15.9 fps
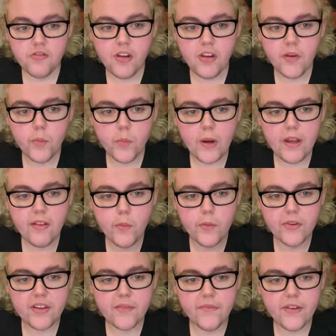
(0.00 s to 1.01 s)
Jane Whaley
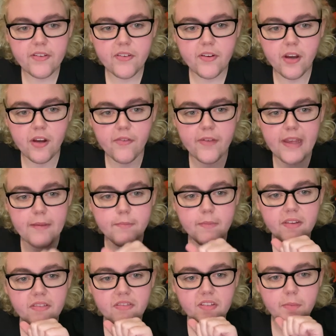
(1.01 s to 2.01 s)
was convicted of a
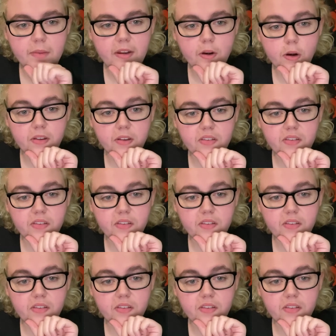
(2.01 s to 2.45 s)
misdemeanor